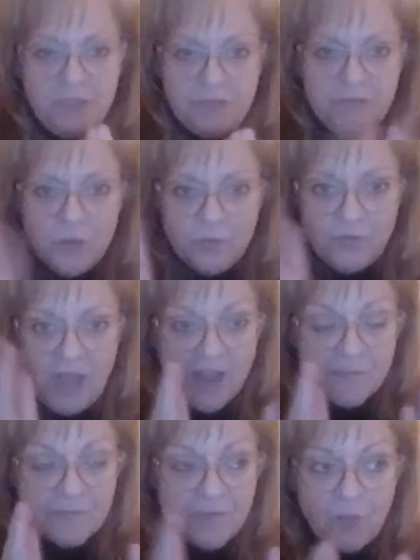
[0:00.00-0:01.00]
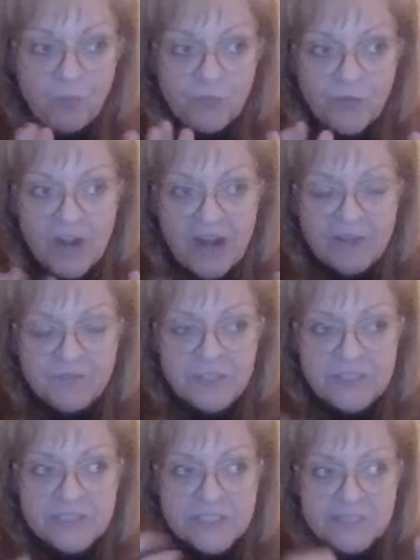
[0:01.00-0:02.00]
Wolf,
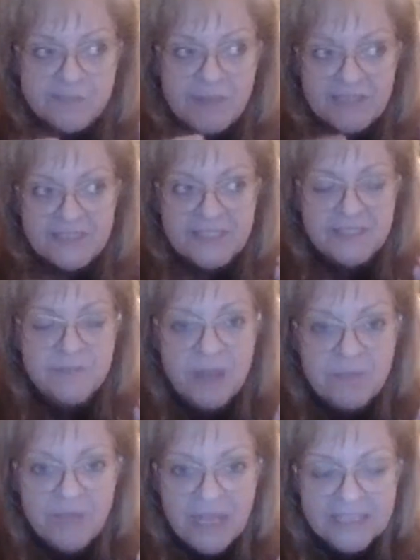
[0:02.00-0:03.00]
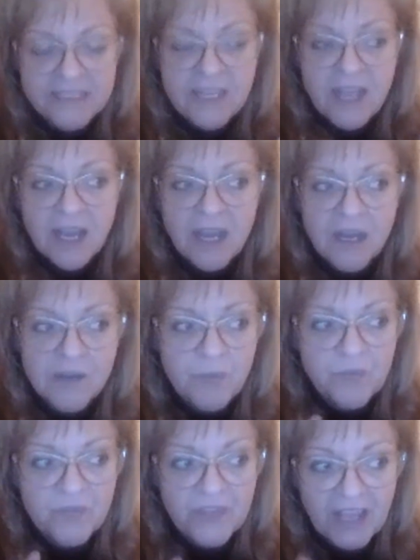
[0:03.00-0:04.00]
forever is cemented in my mind
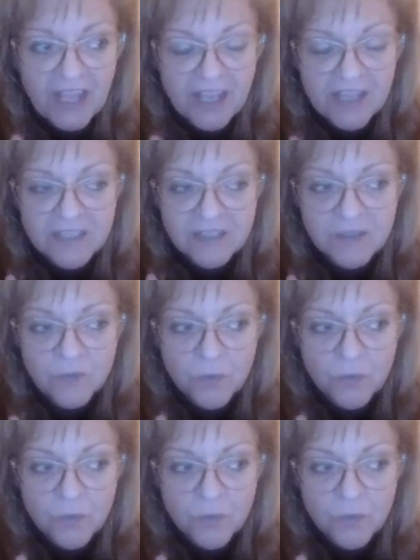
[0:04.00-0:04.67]
of that